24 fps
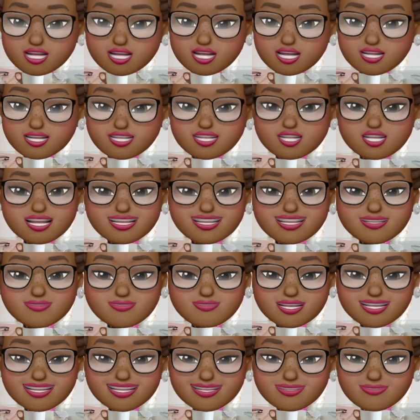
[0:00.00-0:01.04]
Just a
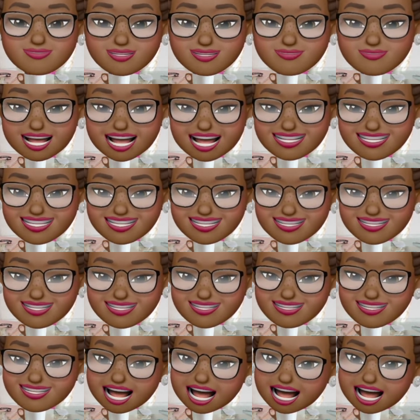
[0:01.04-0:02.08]
friendly reminder
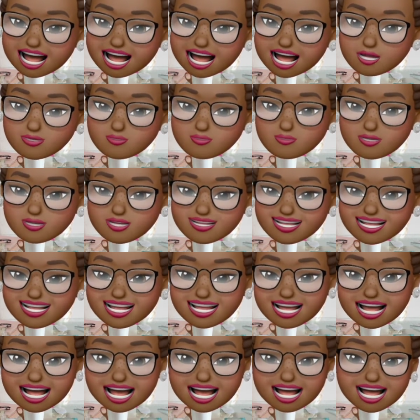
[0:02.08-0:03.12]
that our
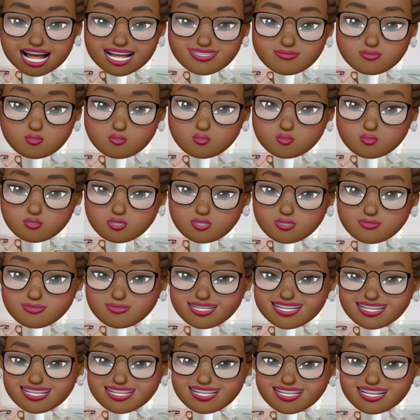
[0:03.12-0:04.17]
live Google
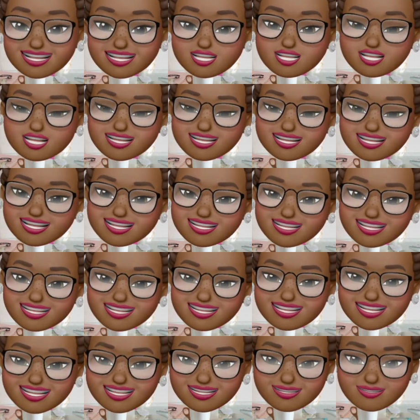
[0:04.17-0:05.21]
Meet session is
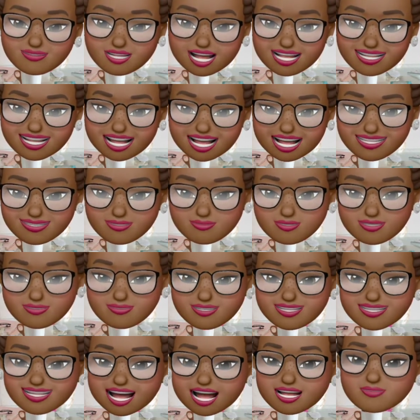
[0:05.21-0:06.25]
this Friday at 12
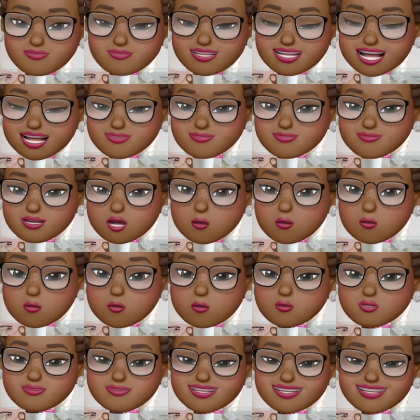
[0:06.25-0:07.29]
o'clock p.m.
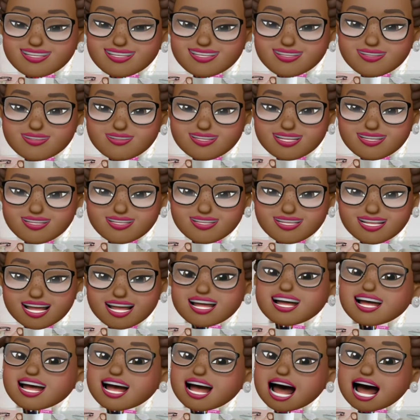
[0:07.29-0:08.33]
Hope to see you there.
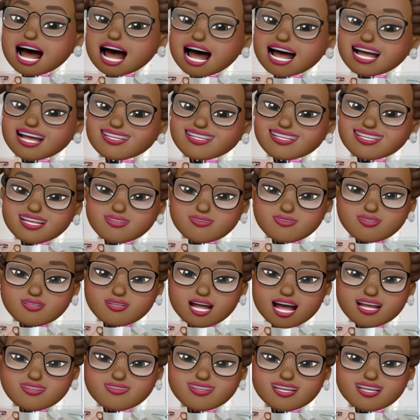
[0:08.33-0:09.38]
And if you
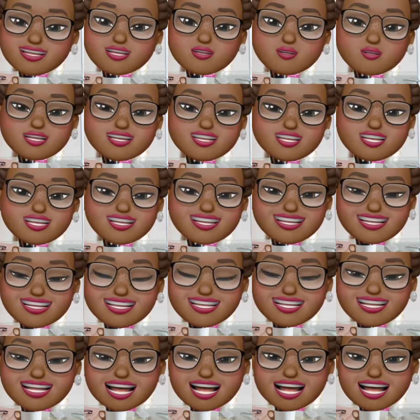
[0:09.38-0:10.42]
have any questions
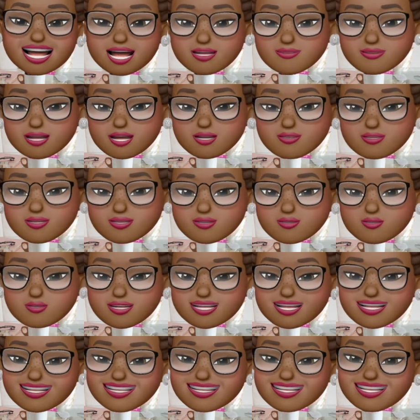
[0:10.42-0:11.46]
today about your
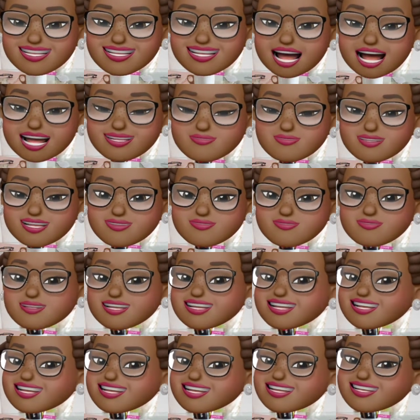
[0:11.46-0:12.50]
assignment,
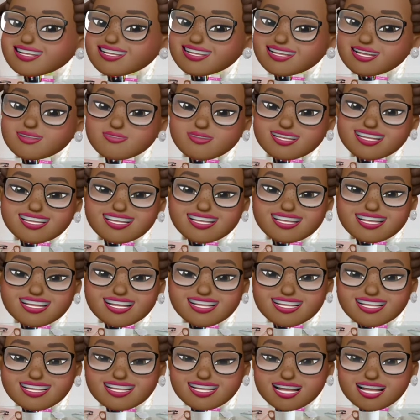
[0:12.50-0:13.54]
please come and see us